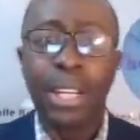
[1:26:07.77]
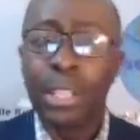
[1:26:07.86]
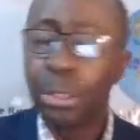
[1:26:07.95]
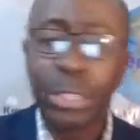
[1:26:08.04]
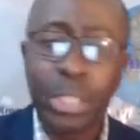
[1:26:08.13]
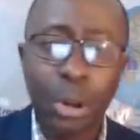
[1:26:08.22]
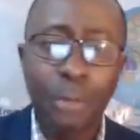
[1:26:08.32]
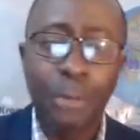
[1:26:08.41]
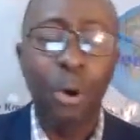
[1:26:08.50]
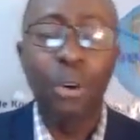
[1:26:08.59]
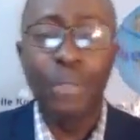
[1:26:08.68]
You sit down
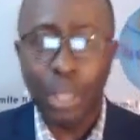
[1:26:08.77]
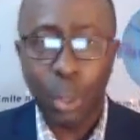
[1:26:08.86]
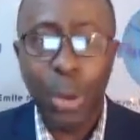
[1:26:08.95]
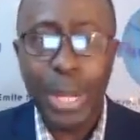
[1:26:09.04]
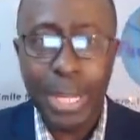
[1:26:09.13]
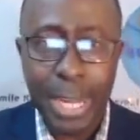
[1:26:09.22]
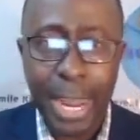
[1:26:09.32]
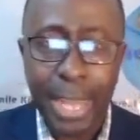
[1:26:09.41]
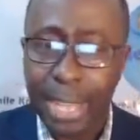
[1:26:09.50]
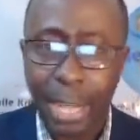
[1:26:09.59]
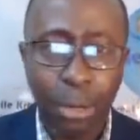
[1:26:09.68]
for over 20
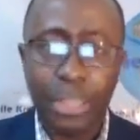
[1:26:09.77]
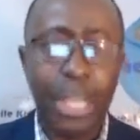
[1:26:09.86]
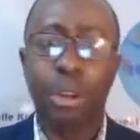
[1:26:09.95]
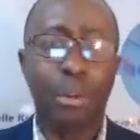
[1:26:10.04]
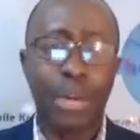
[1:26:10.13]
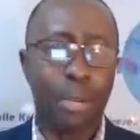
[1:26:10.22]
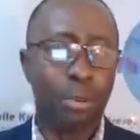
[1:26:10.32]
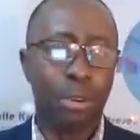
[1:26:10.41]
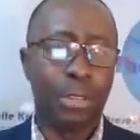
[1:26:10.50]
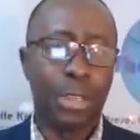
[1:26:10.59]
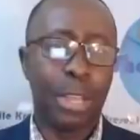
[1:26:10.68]
years. I not say you're not going to do
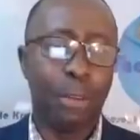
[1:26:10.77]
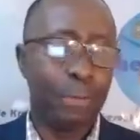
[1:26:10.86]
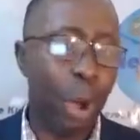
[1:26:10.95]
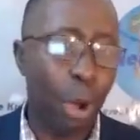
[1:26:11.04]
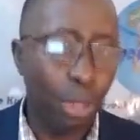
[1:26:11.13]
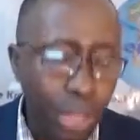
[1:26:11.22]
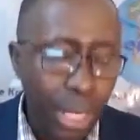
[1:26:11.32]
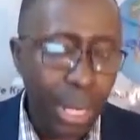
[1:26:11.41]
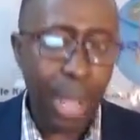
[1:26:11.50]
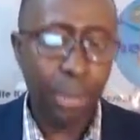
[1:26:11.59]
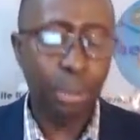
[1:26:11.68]
nothing, of course.
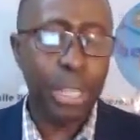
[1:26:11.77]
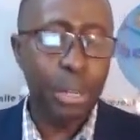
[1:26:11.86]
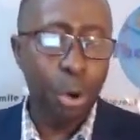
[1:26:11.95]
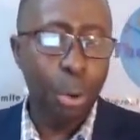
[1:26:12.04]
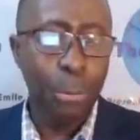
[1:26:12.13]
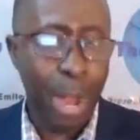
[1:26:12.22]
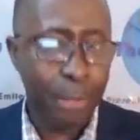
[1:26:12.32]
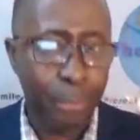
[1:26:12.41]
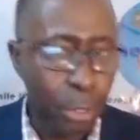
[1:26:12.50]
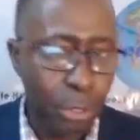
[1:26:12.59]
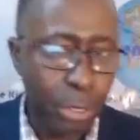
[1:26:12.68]
I not say you go
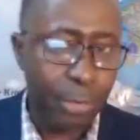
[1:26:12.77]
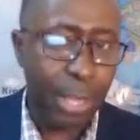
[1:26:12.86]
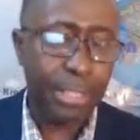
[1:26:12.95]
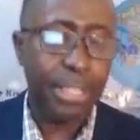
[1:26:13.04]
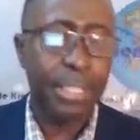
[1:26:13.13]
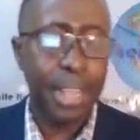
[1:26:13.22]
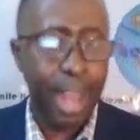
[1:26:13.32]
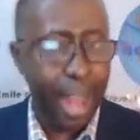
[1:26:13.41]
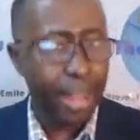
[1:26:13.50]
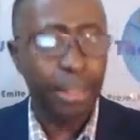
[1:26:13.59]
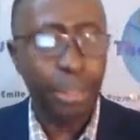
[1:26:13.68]
Bradford University
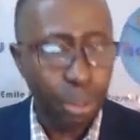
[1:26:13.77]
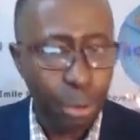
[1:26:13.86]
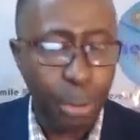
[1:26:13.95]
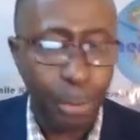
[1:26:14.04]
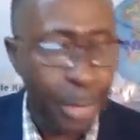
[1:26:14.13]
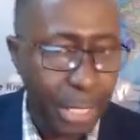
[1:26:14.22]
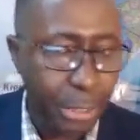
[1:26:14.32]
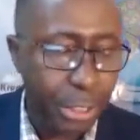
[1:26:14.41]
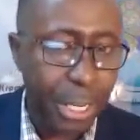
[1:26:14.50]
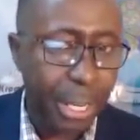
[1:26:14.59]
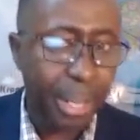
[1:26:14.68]
and you do your
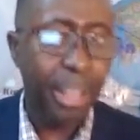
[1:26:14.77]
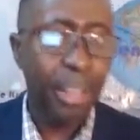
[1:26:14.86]
PhD.